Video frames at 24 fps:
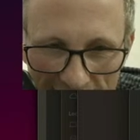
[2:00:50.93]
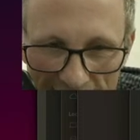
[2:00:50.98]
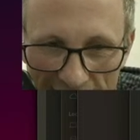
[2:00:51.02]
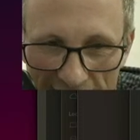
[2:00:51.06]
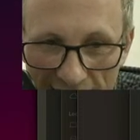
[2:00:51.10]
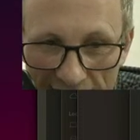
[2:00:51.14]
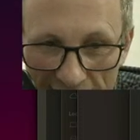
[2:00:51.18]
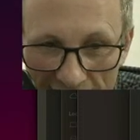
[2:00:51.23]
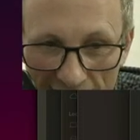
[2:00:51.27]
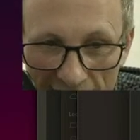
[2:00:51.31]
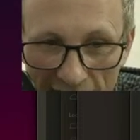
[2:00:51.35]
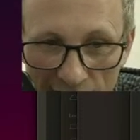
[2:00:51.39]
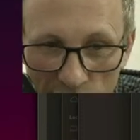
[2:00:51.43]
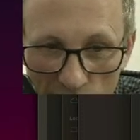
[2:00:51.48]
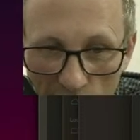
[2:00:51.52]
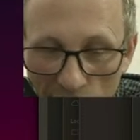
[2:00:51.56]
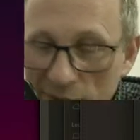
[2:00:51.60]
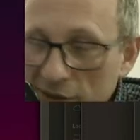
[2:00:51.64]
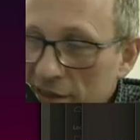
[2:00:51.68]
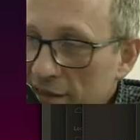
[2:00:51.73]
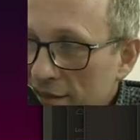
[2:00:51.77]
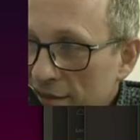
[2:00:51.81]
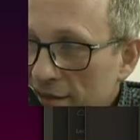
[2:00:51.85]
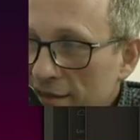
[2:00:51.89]
Yeah, Rob,
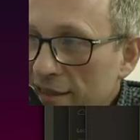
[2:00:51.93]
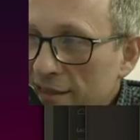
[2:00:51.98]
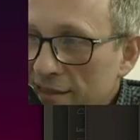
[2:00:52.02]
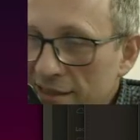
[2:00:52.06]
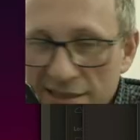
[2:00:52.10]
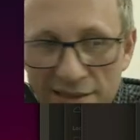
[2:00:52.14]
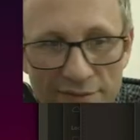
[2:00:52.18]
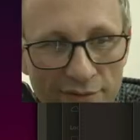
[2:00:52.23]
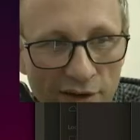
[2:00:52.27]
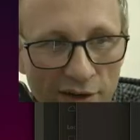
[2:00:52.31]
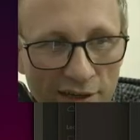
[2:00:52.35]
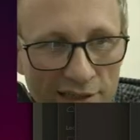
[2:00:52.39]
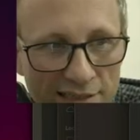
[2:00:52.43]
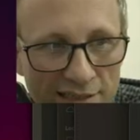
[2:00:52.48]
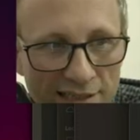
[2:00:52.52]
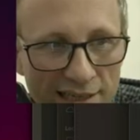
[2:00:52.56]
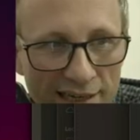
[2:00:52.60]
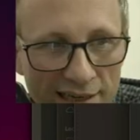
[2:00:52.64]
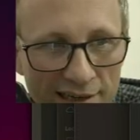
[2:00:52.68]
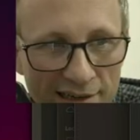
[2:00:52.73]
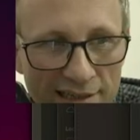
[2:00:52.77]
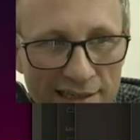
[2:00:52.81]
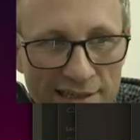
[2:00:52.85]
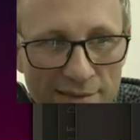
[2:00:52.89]
this this device
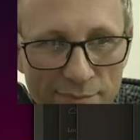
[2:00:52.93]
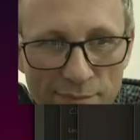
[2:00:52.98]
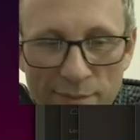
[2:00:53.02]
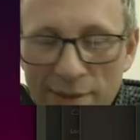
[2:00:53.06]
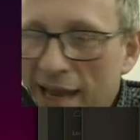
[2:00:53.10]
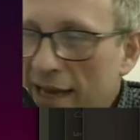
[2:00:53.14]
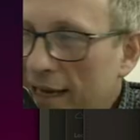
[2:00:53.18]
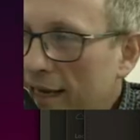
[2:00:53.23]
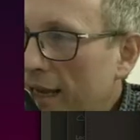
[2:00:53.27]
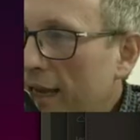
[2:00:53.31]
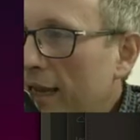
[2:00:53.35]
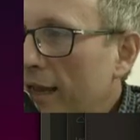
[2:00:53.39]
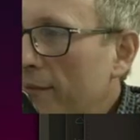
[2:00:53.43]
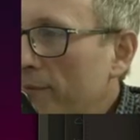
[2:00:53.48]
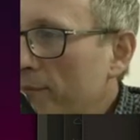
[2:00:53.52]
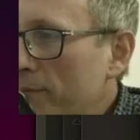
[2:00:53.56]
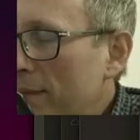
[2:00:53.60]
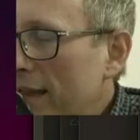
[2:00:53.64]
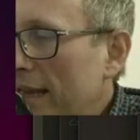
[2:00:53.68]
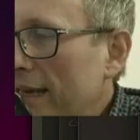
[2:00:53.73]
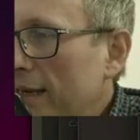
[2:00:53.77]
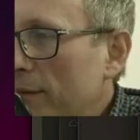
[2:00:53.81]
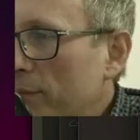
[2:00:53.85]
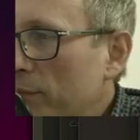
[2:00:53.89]
here is mega
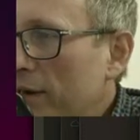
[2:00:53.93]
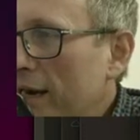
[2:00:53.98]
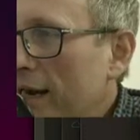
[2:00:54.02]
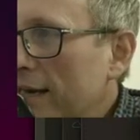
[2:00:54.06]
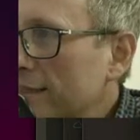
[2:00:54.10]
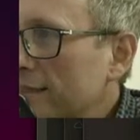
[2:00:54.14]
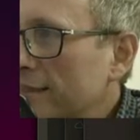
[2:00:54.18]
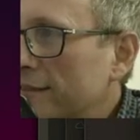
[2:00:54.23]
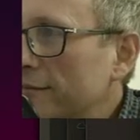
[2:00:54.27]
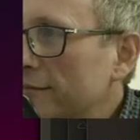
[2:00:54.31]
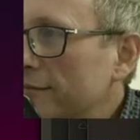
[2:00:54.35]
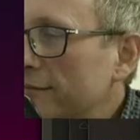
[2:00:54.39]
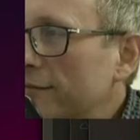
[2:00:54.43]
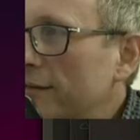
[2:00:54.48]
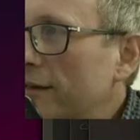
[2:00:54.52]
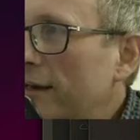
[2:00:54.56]
mega practical.